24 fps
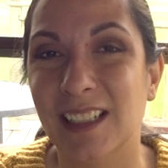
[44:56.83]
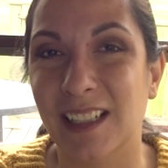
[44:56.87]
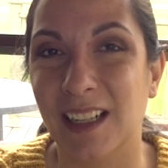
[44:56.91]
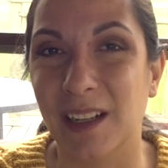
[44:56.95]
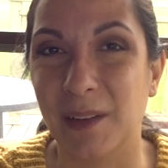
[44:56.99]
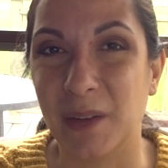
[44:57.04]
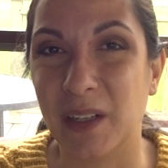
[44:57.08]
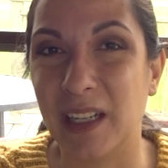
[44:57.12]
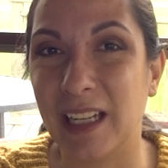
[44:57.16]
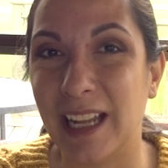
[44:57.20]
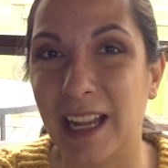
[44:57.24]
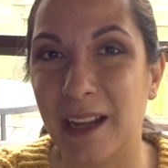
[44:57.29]

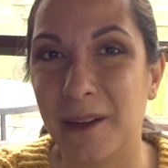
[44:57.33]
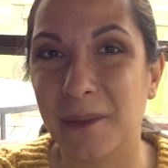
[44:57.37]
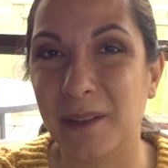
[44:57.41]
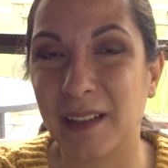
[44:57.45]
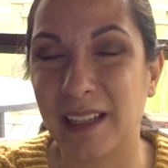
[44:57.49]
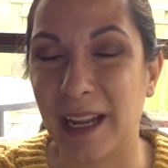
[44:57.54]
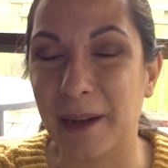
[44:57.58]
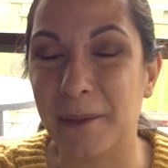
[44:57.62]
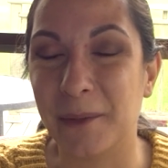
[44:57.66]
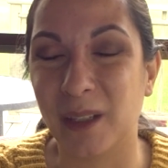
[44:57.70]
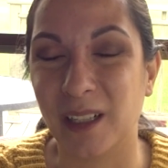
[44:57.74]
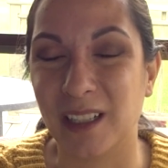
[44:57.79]
I'm gonna
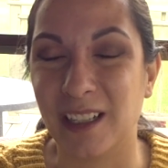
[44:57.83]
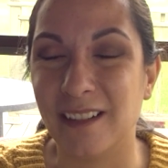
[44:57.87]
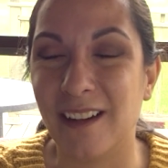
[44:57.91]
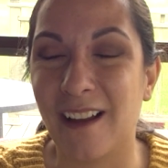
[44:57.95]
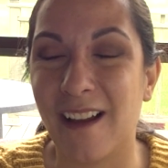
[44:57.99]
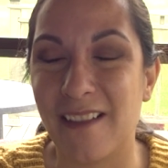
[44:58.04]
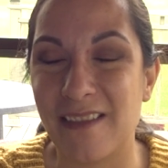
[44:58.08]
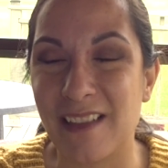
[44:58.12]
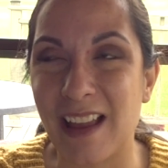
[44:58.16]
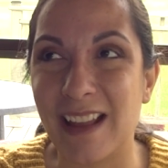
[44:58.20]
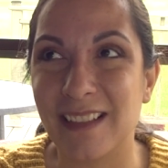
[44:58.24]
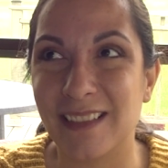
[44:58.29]
get working
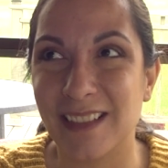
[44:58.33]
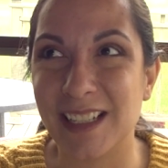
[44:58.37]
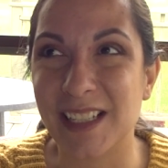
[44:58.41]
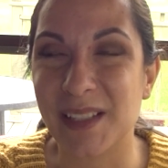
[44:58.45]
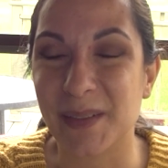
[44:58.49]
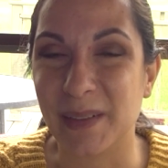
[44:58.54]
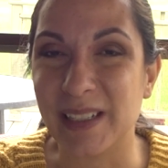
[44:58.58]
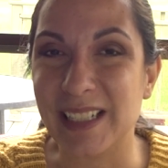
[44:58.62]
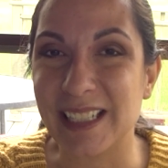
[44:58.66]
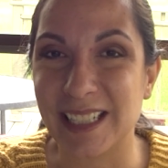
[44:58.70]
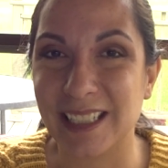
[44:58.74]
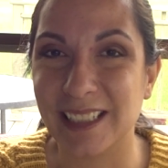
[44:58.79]
on that this
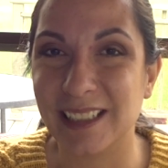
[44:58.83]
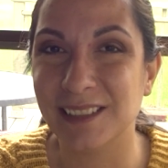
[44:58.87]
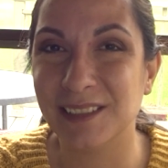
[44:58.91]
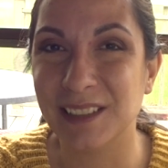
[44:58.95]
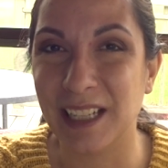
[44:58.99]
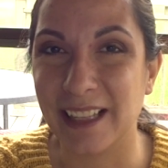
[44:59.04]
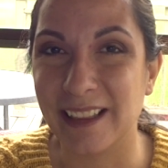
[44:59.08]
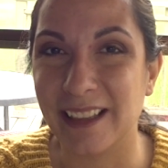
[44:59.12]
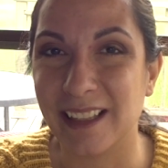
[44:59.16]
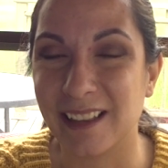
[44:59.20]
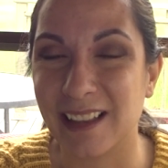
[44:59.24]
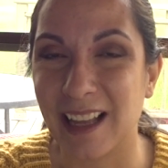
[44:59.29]
winter.
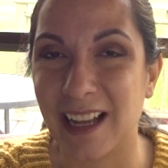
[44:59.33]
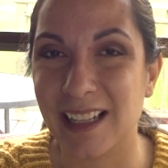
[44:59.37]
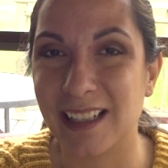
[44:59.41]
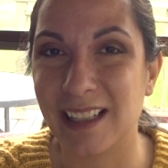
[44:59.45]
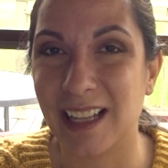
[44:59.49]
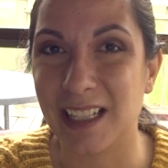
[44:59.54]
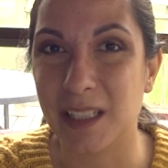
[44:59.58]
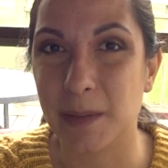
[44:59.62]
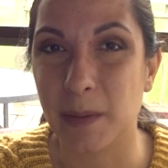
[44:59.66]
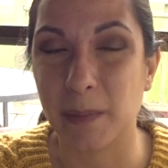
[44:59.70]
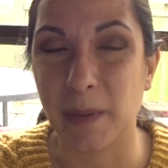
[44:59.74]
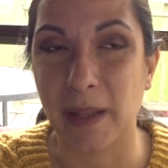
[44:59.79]
I think
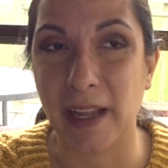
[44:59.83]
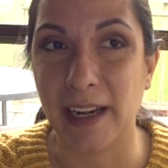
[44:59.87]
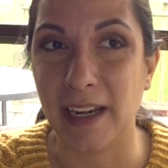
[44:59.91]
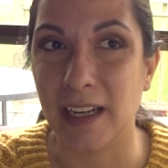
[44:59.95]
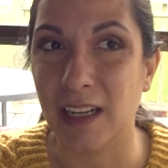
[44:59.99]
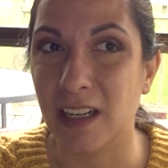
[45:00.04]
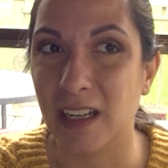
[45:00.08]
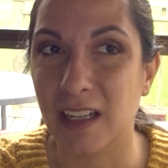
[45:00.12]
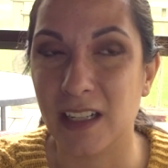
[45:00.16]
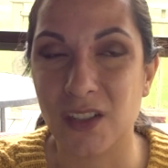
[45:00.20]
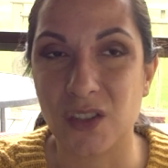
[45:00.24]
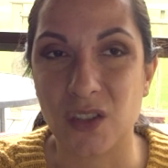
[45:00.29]
that's my plan,
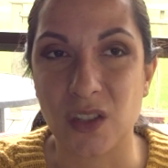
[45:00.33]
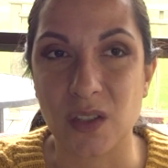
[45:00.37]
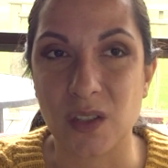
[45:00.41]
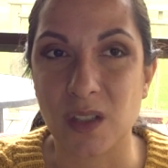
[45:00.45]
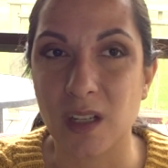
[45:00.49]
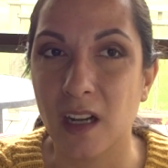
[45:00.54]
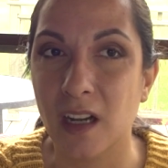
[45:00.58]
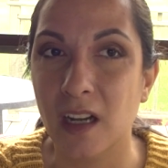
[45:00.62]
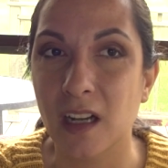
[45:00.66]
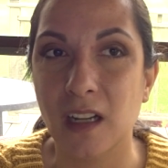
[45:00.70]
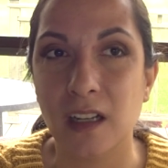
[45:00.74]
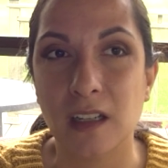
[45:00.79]
and it's
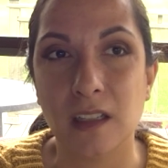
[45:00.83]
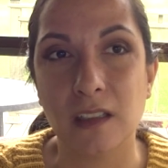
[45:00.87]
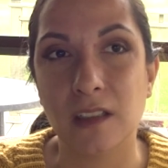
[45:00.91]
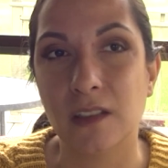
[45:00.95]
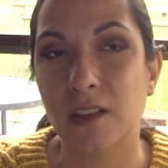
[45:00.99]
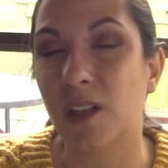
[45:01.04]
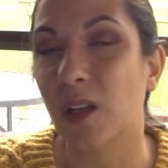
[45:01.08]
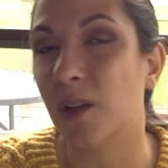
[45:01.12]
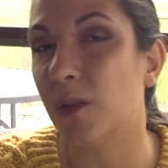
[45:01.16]
just so